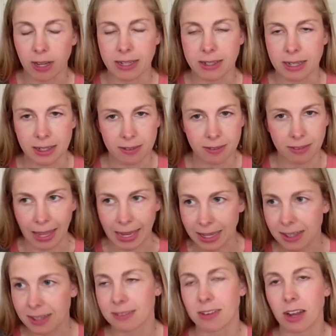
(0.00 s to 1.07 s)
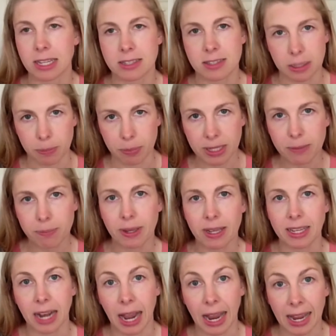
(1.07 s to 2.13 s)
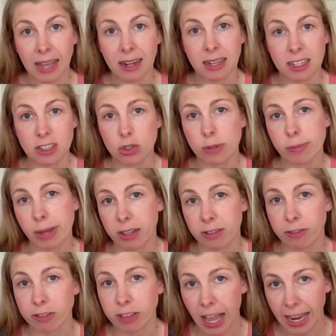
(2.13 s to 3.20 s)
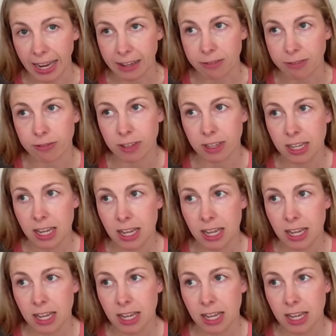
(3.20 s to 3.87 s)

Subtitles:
I didn't like not sleeping, but I had an enjoyment of life.